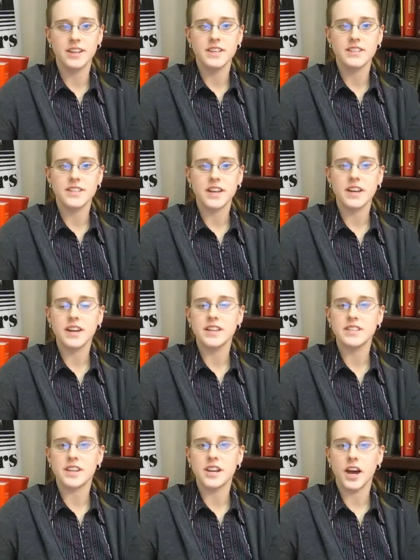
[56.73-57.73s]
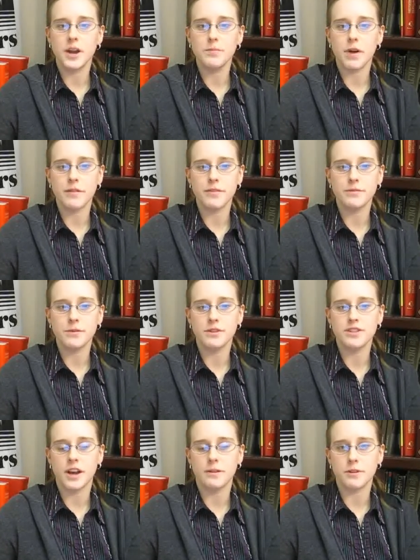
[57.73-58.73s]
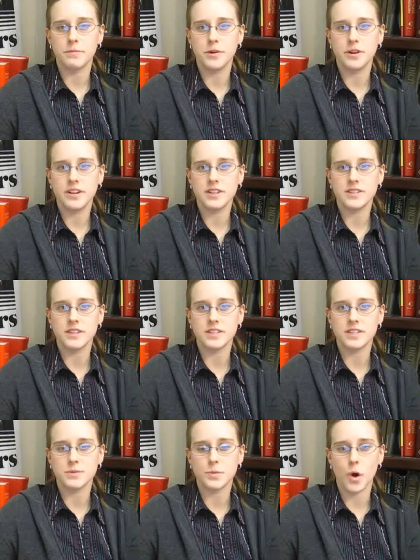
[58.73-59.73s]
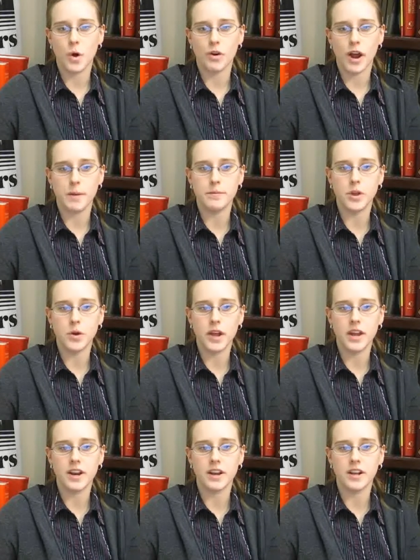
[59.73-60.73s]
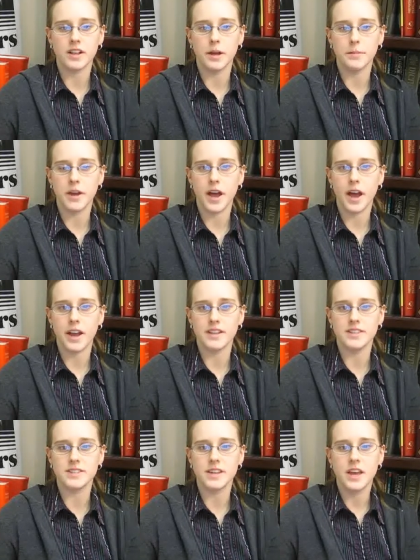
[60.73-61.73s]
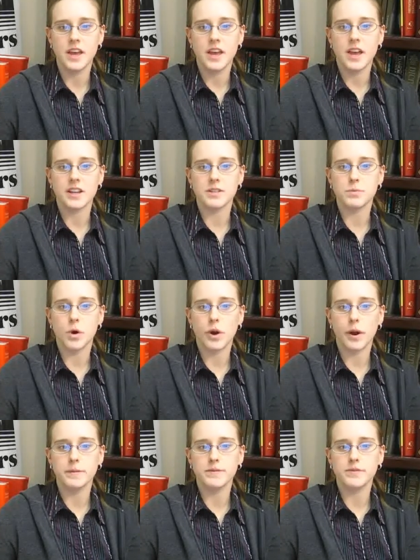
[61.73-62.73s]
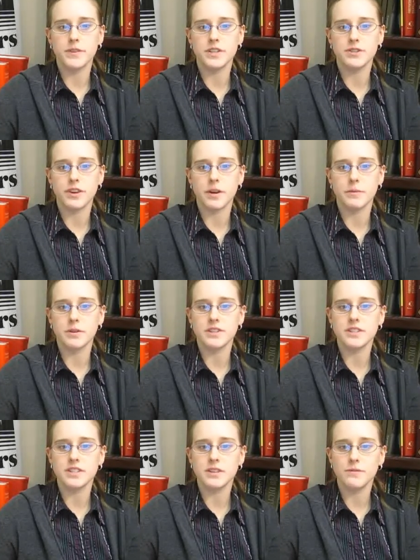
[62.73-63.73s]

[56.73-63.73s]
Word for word: S A C A is a nonprofit food shelf community assistance program located in Columbia Heights. It has programs featuring emergency